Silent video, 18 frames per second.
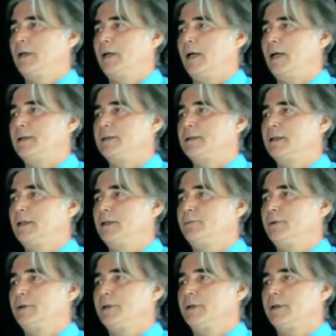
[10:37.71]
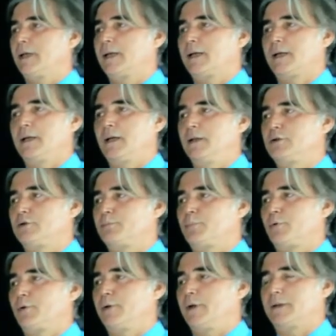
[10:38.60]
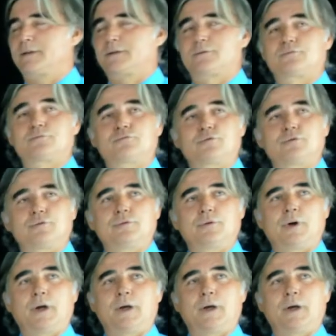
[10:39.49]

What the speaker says: and delivering agricultural products to